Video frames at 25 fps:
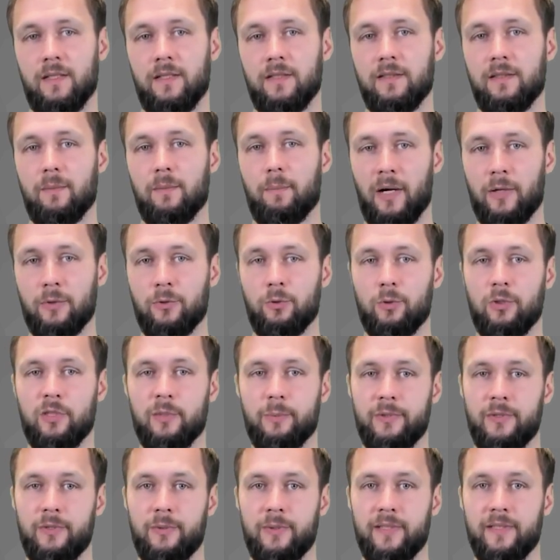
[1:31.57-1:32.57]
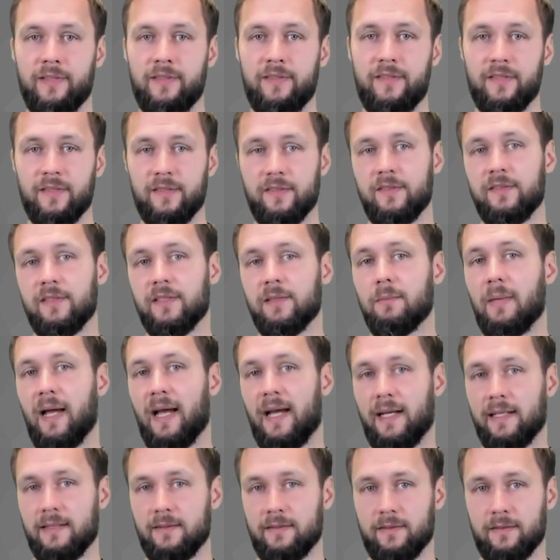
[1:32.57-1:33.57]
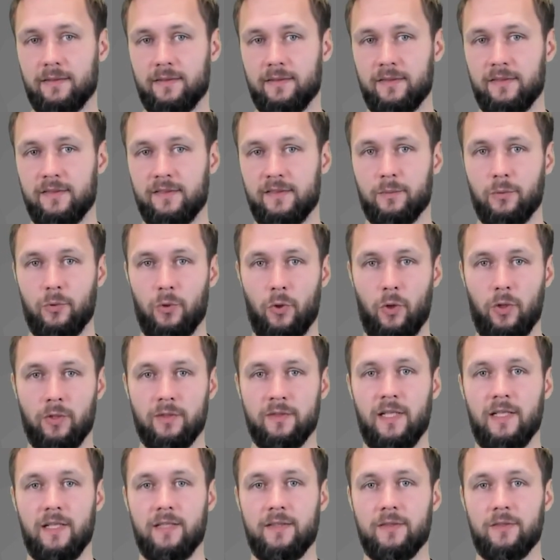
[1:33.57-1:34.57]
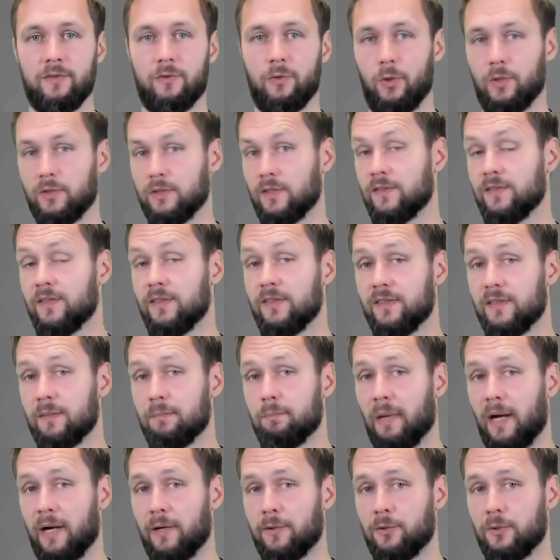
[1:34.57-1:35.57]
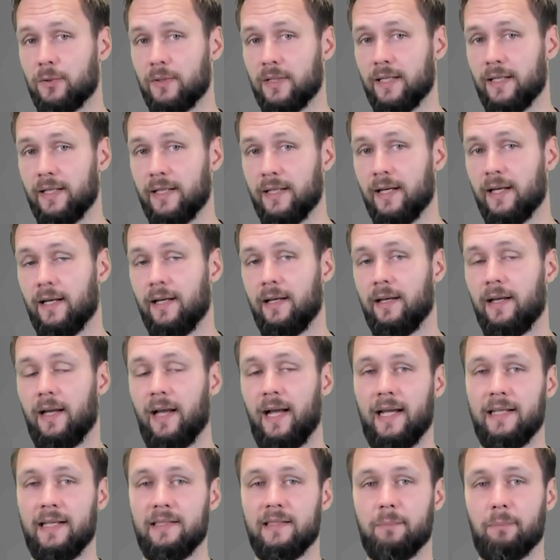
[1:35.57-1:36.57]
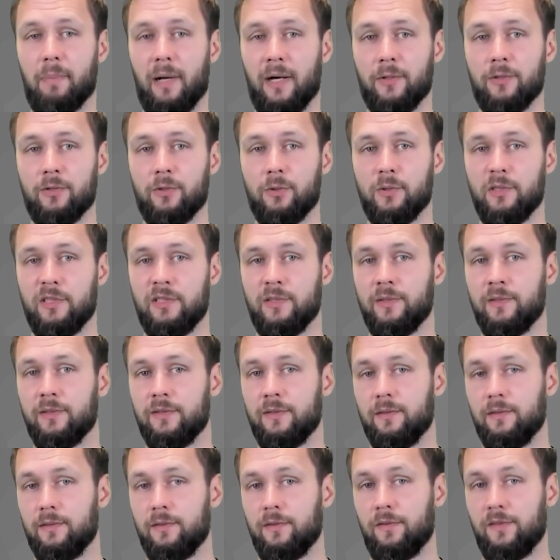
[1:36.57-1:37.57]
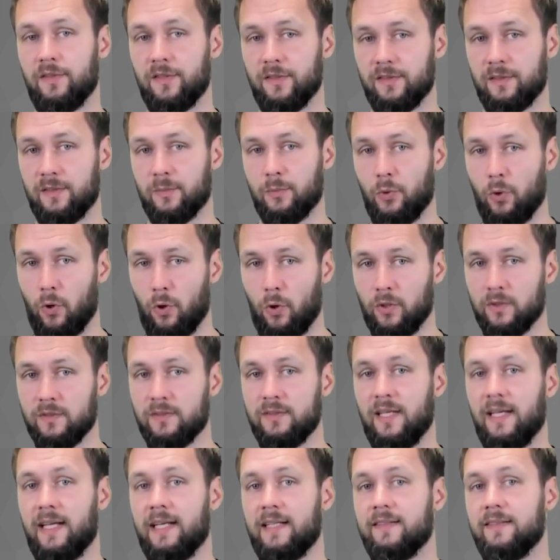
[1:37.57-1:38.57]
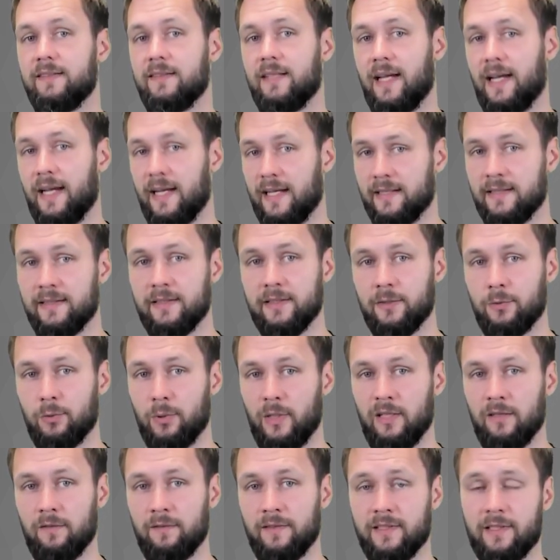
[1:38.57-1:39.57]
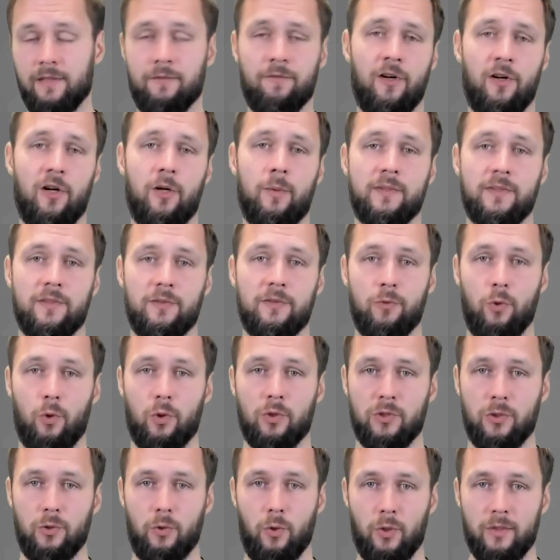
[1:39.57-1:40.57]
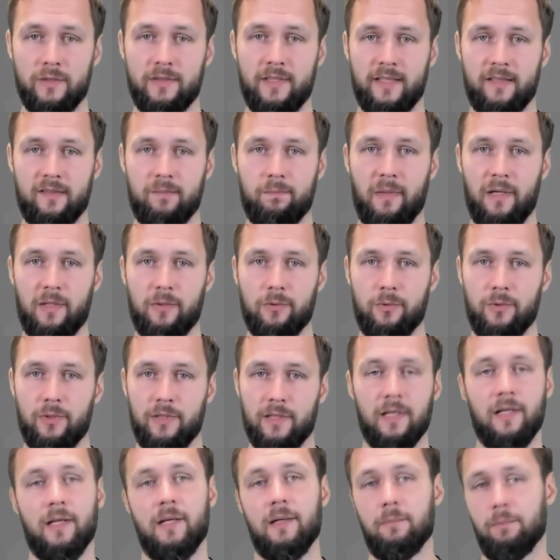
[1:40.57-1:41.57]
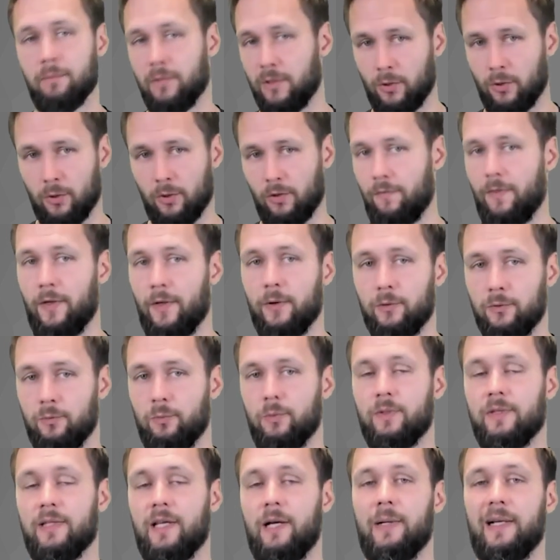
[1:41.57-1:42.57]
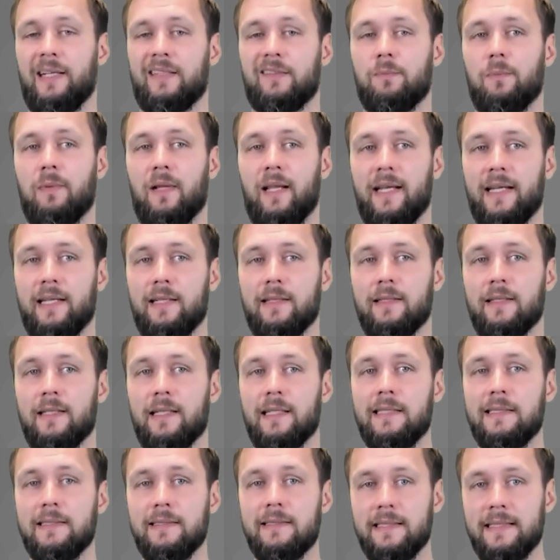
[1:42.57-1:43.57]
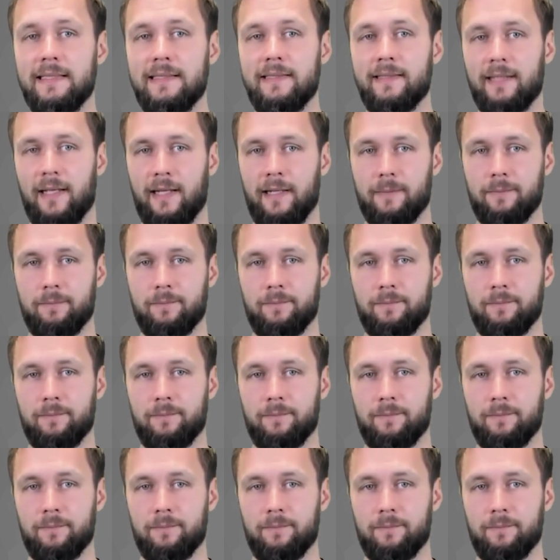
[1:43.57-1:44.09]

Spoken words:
The boundary between system and system context is called the system boundary, and the boundary between system context and the irrelevant environment is called the context boundary. But all of those we'll now explain in detail.